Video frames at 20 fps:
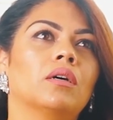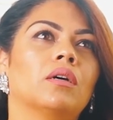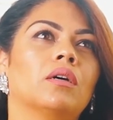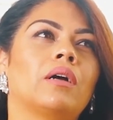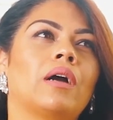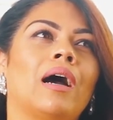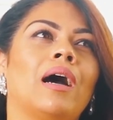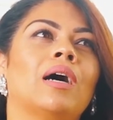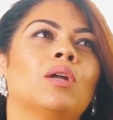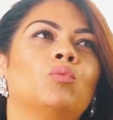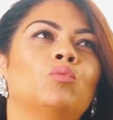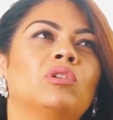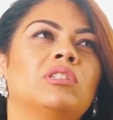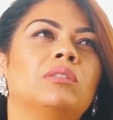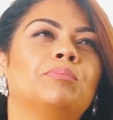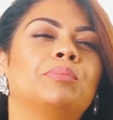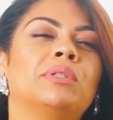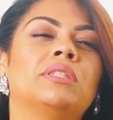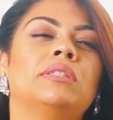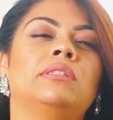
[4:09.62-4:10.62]
God
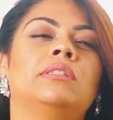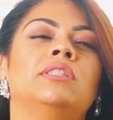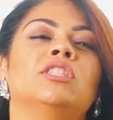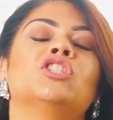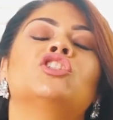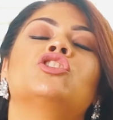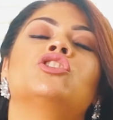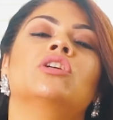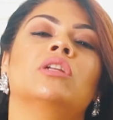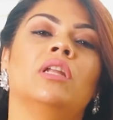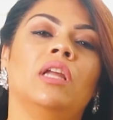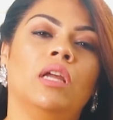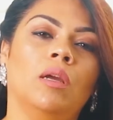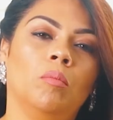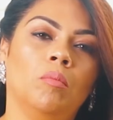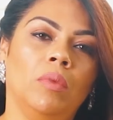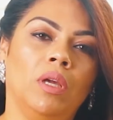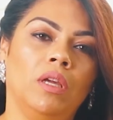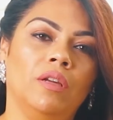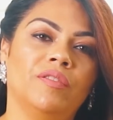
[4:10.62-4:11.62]
was
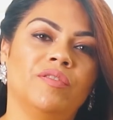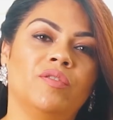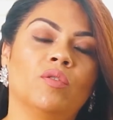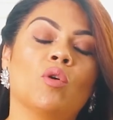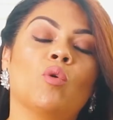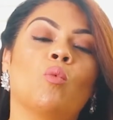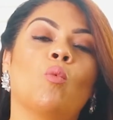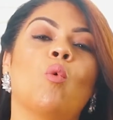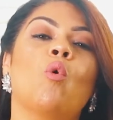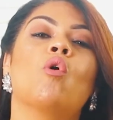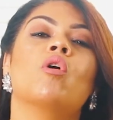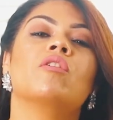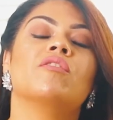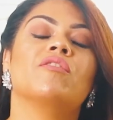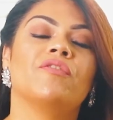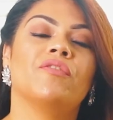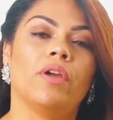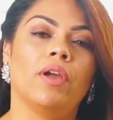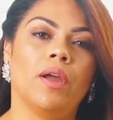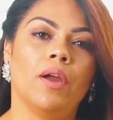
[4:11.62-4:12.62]
positioning me for
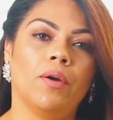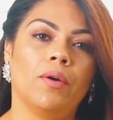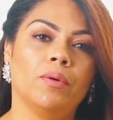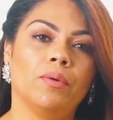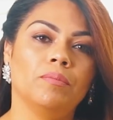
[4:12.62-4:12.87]
warfare.